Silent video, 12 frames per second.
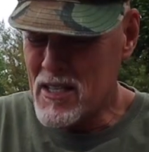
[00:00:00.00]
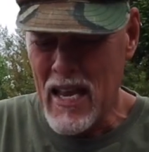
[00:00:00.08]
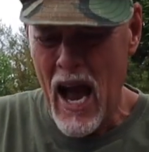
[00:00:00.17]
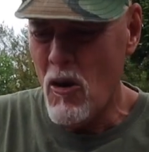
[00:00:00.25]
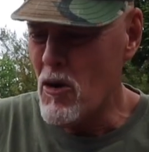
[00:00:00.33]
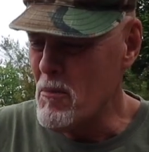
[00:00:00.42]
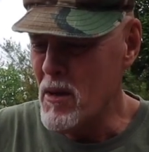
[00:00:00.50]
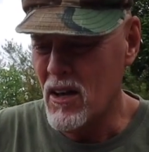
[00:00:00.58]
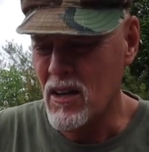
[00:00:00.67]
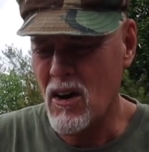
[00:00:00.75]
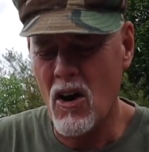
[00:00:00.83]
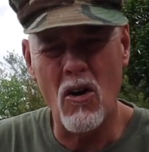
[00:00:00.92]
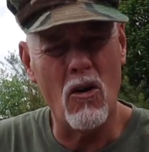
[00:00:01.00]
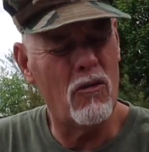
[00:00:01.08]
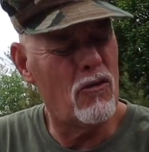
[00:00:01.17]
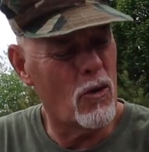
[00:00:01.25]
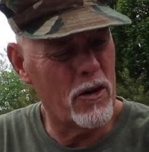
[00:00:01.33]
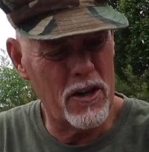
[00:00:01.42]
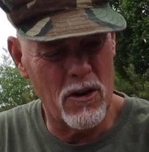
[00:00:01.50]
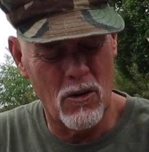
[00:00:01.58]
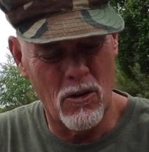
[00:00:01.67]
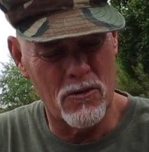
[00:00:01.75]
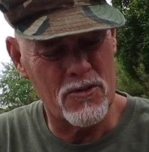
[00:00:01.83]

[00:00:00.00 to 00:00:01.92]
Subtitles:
Sour milk. Oh, 40-year-old